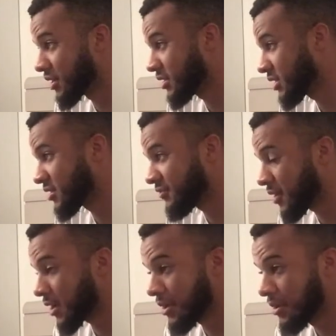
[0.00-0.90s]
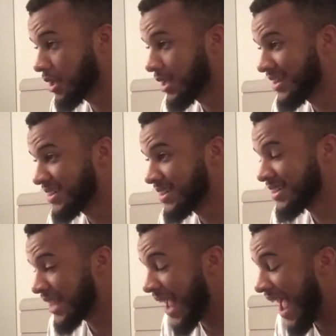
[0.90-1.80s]
because this is fucking
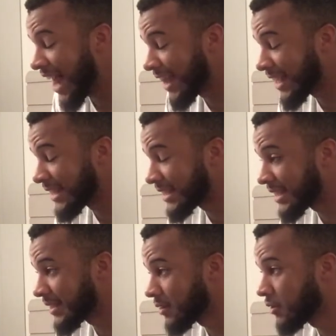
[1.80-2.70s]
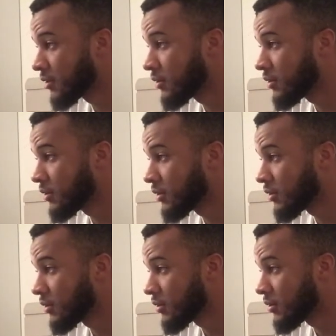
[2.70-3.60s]
talent.
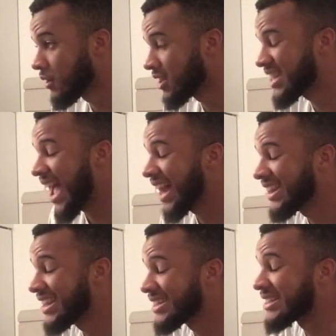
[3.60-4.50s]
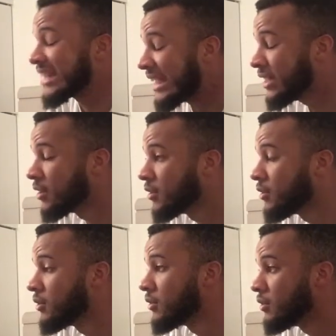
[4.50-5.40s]
Talent.
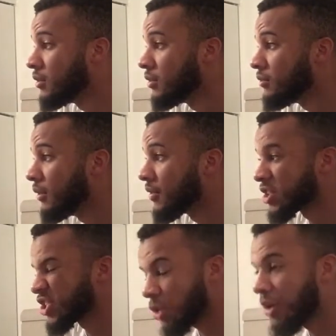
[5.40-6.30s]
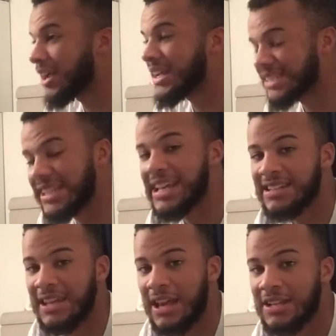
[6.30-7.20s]
With a strong ass T at
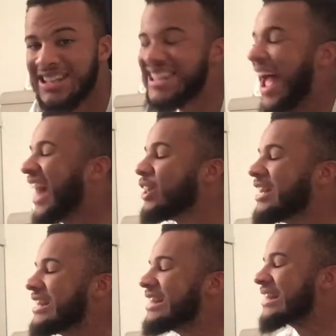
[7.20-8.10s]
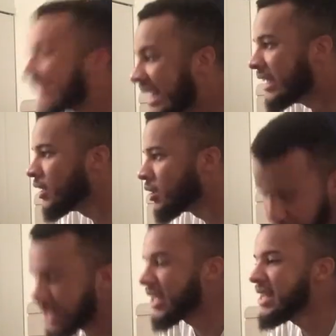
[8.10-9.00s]
the end. Talent.
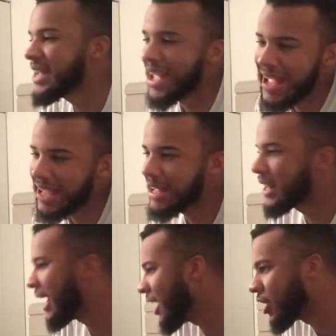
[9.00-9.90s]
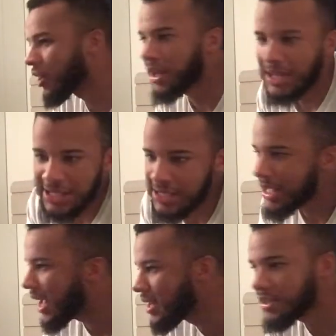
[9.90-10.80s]

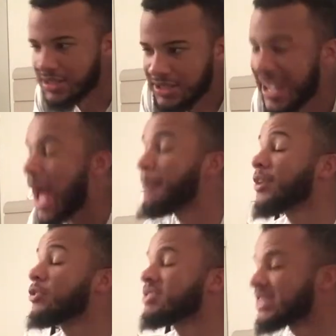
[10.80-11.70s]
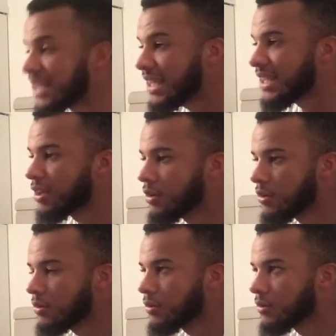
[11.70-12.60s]
T-A-L-E-N. Capital T.
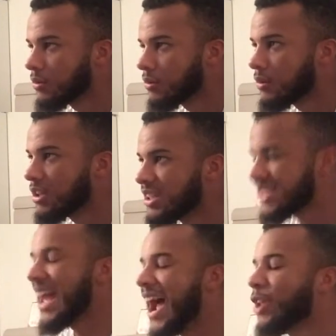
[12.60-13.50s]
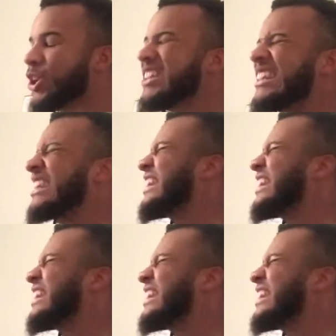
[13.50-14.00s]
Talent.